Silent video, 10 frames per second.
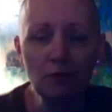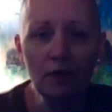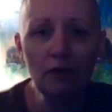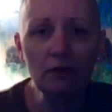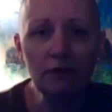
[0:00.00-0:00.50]

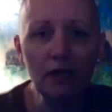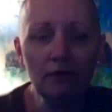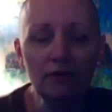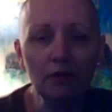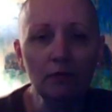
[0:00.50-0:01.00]
real. None
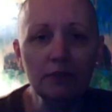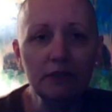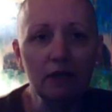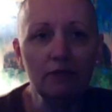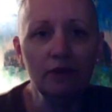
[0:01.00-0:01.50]
of it
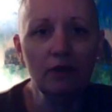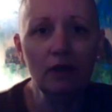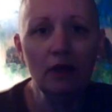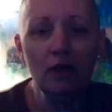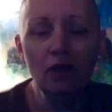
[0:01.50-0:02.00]
was
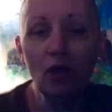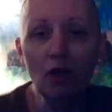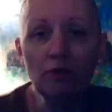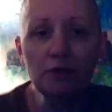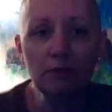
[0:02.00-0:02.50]
even
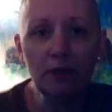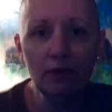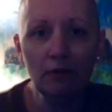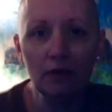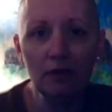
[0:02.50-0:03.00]
close to
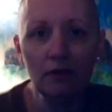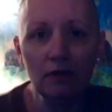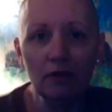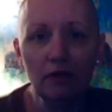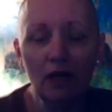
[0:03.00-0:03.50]
being real.
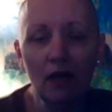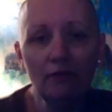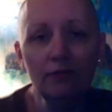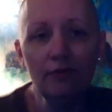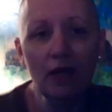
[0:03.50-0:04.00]
That
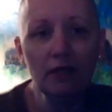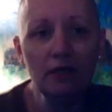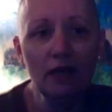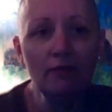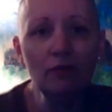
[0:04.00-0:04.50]
I've in fact
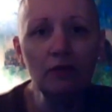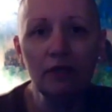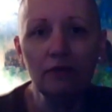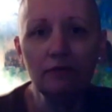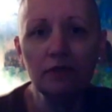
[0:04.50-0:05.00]
never
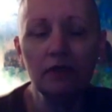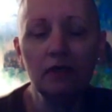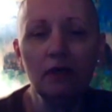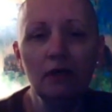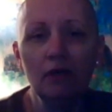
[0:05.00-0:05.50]
lived
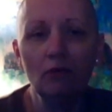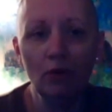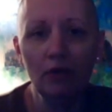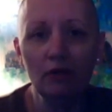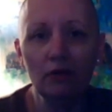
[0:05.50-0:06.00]

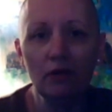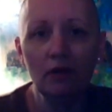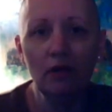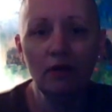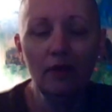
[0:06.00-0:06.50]
real.
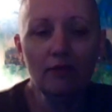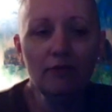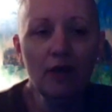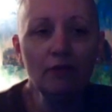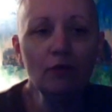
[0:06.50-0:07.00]
That I've
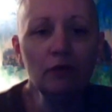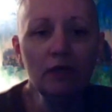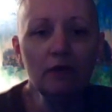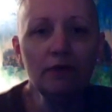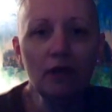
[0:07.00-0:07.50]
never
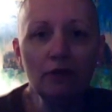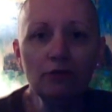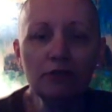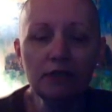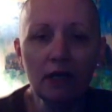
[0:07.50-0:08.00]
lived
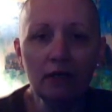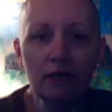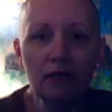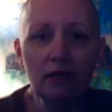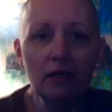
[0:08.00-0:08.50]

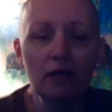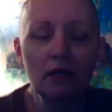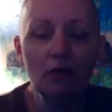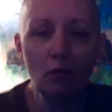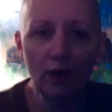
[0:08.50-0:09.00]
understanding
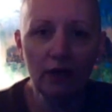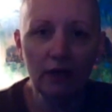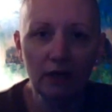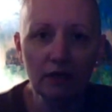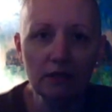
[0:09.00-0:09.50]
what
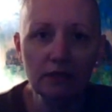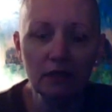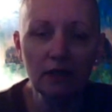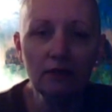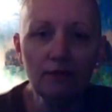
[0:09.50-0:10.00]
it is
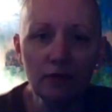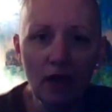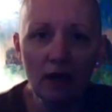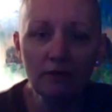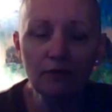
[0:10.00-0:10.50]
to live
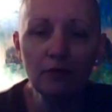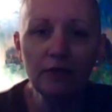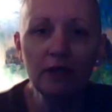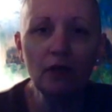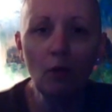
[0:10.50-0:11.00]
life
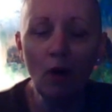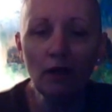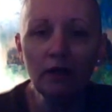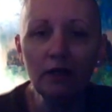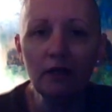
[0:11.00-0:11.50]
within
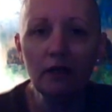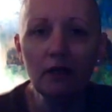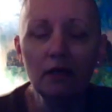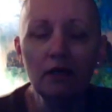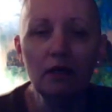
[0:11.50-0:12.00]
equality.
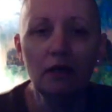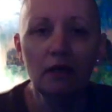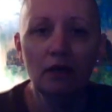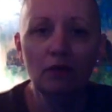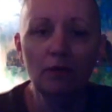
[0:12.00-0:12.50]

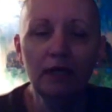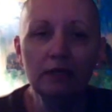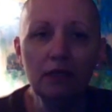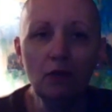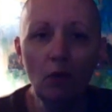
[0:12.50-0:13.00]

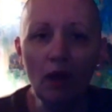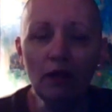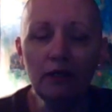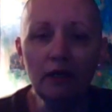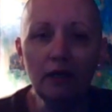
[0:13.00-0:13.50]
Because
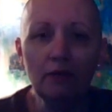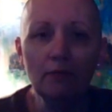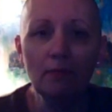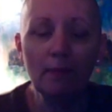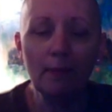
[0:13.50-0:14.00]
equality
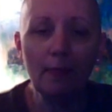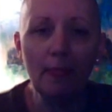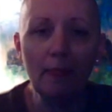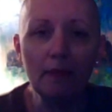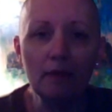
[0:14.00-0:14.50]

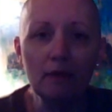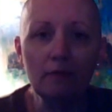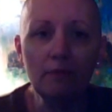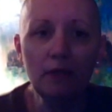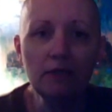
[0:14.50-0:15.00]

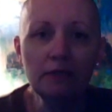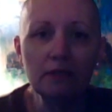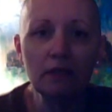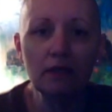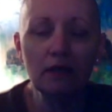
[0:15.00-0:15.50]
means